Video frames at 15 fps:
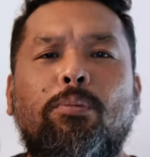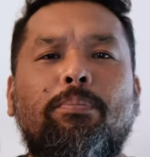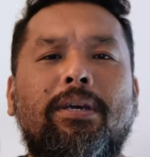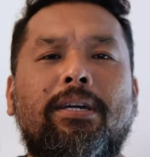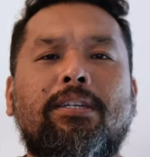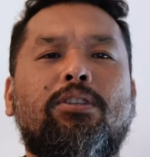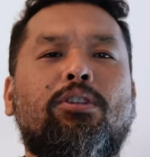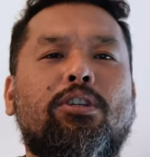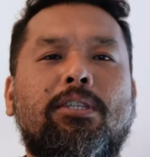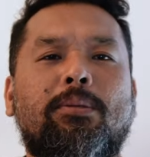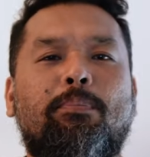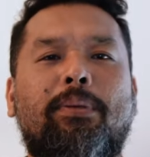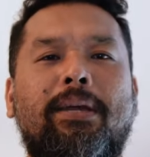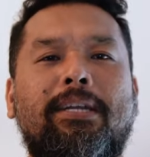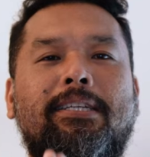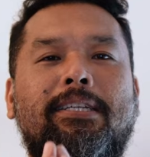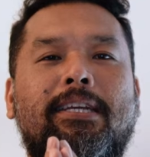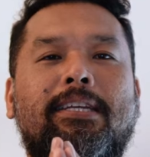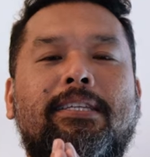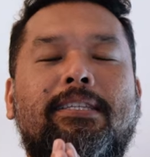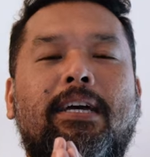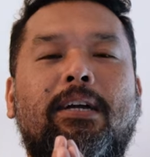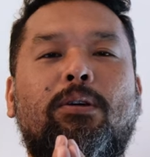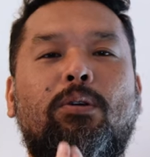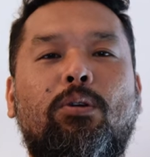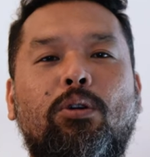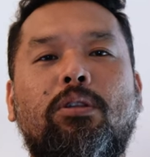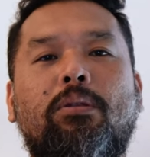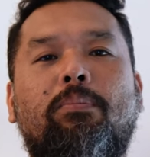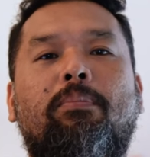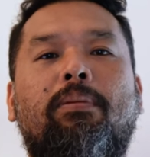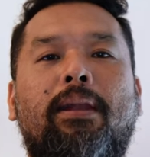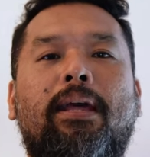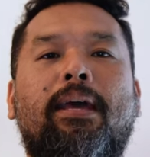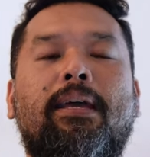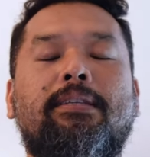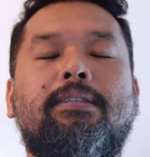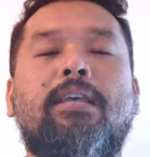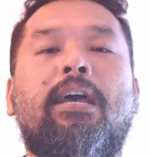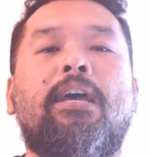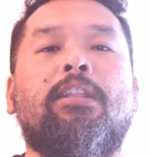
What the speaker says: Mirtos Beach is a good place